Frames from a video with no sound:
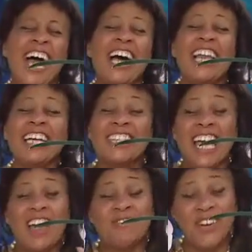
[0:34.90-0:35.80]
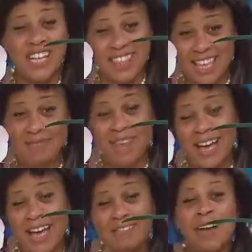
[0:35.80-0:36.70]
I like to have fun
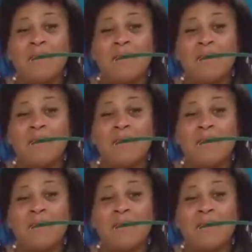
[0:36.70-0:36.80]
sometimes.